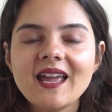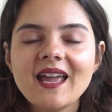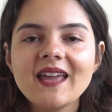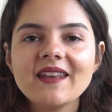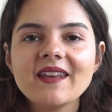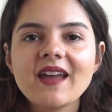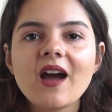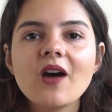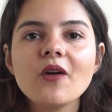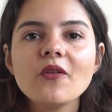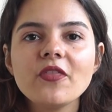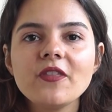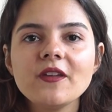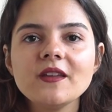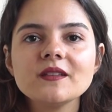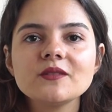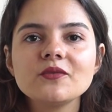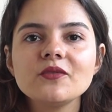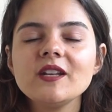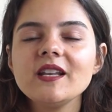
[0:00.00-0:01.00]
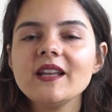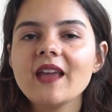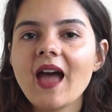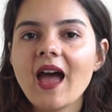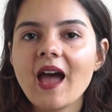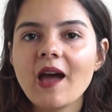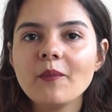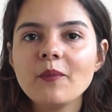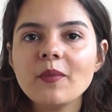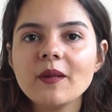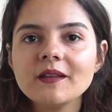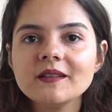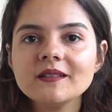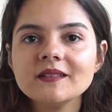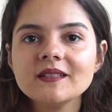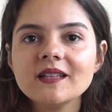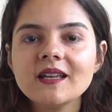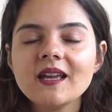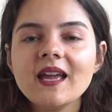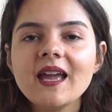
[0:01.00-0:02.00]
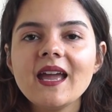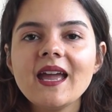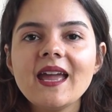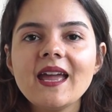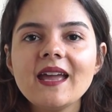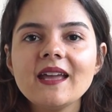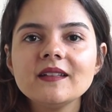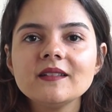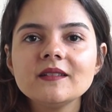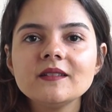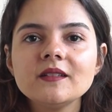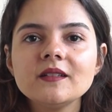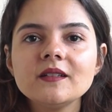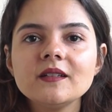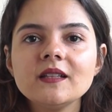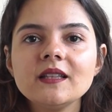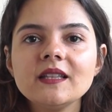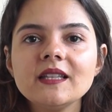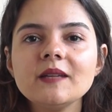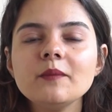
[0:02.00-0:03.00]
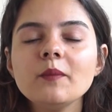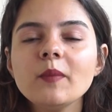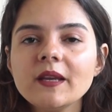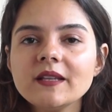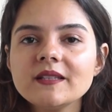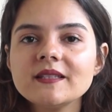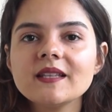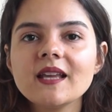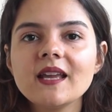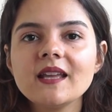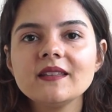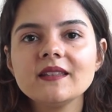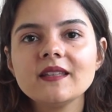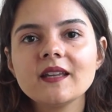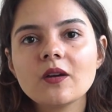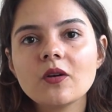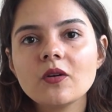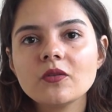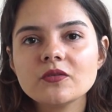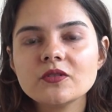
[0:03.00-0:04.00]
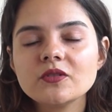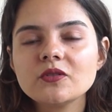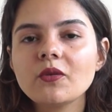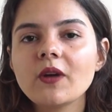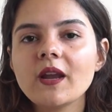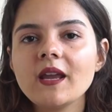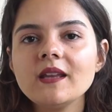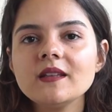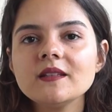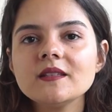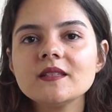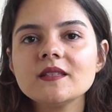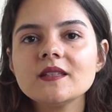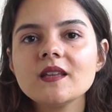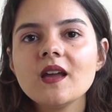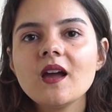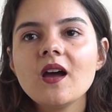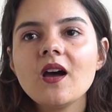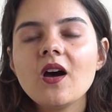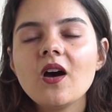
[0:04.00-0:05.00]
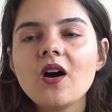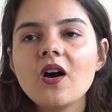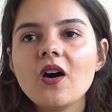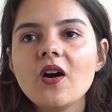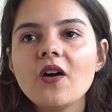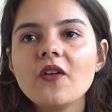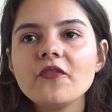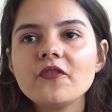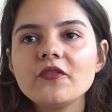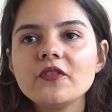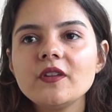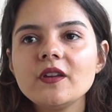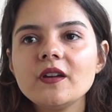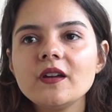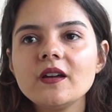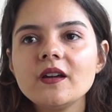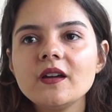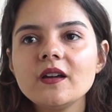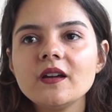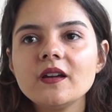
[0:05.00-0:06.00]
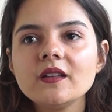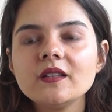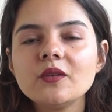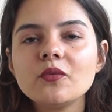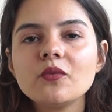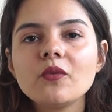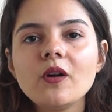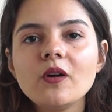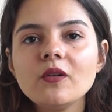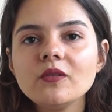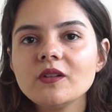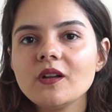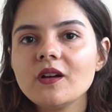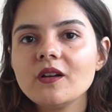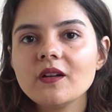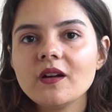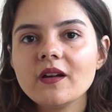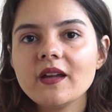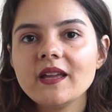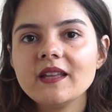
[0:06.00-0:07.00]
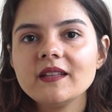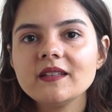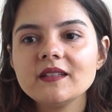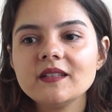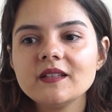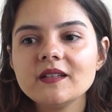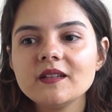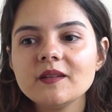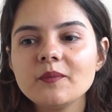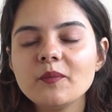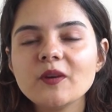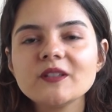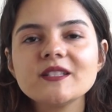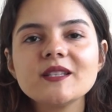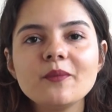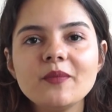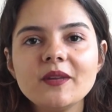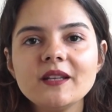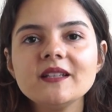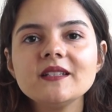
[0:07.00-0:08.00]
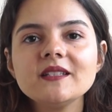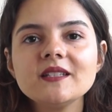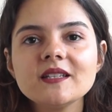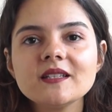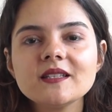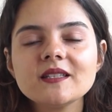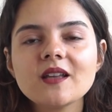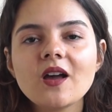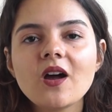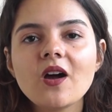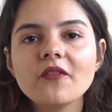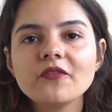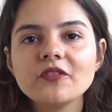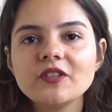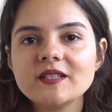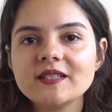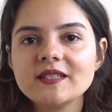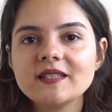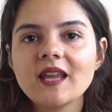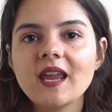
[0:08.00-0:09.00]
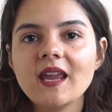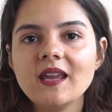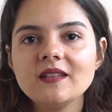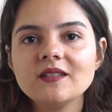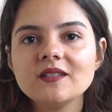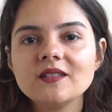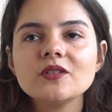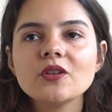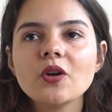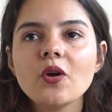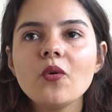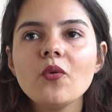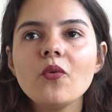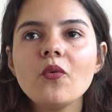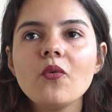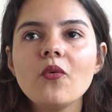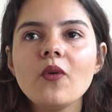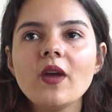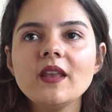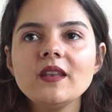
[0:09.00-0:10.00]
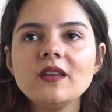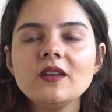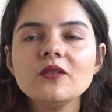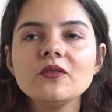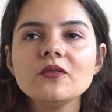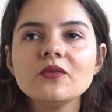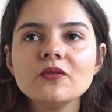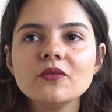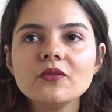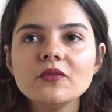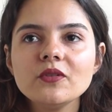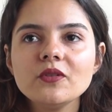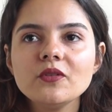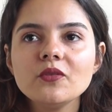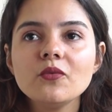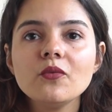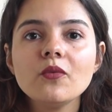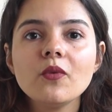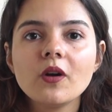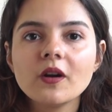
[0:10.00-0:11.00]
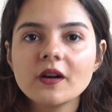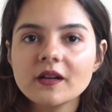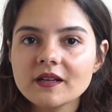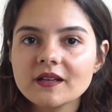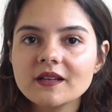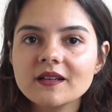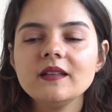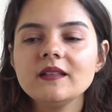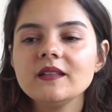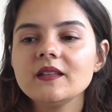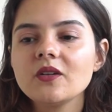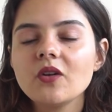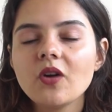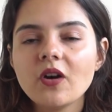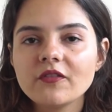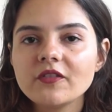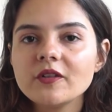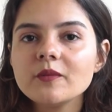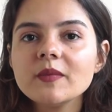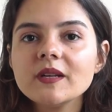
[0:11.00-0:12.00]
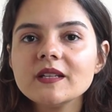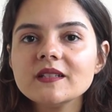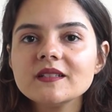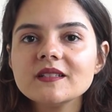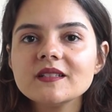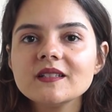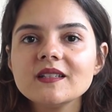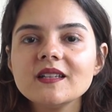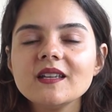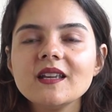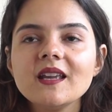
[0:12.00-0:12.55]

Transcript: and how things really happen and the limits and the constraints of the role and the possibilities of the state. So when you work in the government,